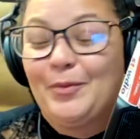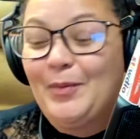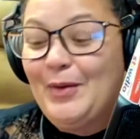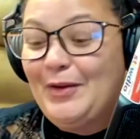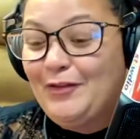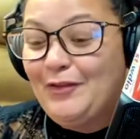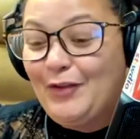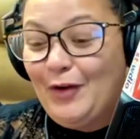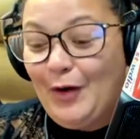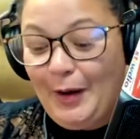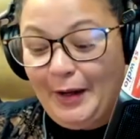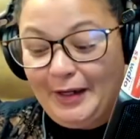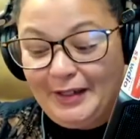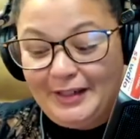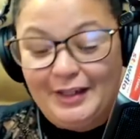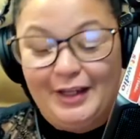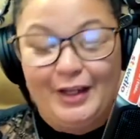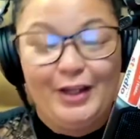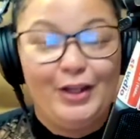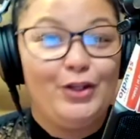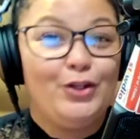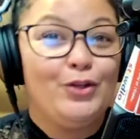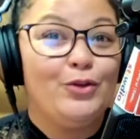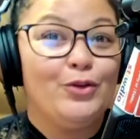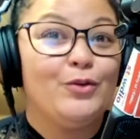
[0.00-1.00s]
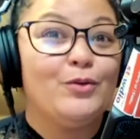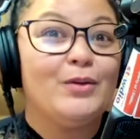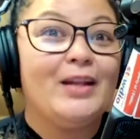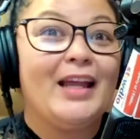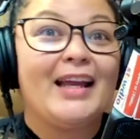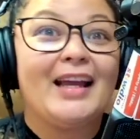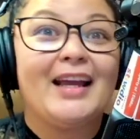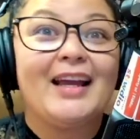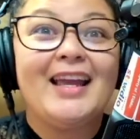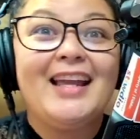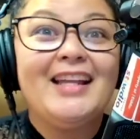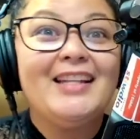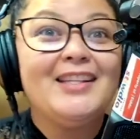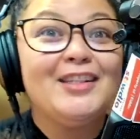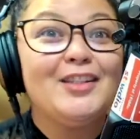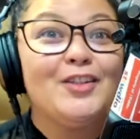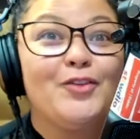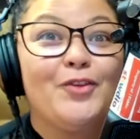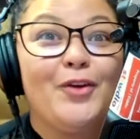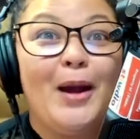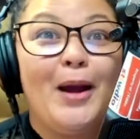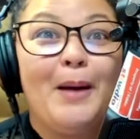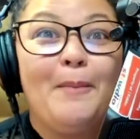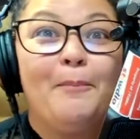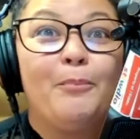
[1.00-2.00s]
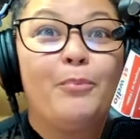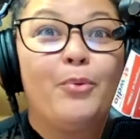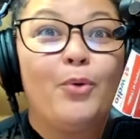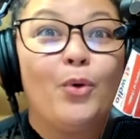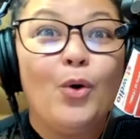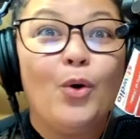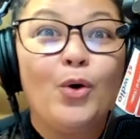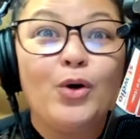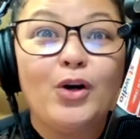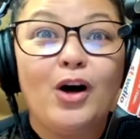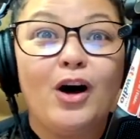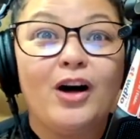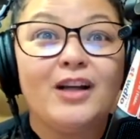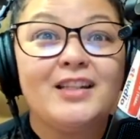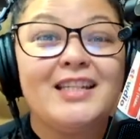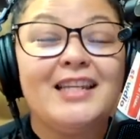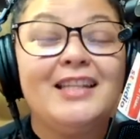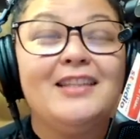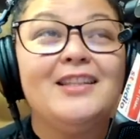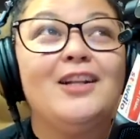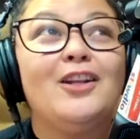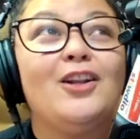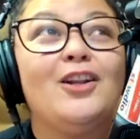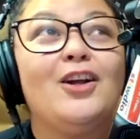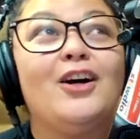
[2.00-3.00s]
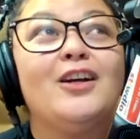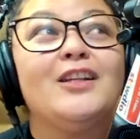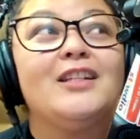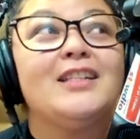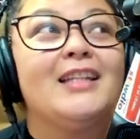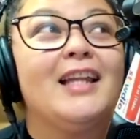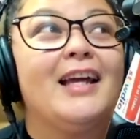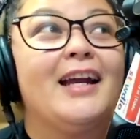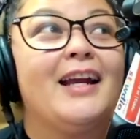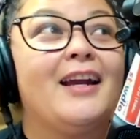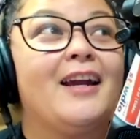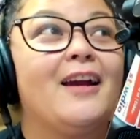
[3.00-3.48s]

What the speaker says: We've got Instagram broadcasts. In the last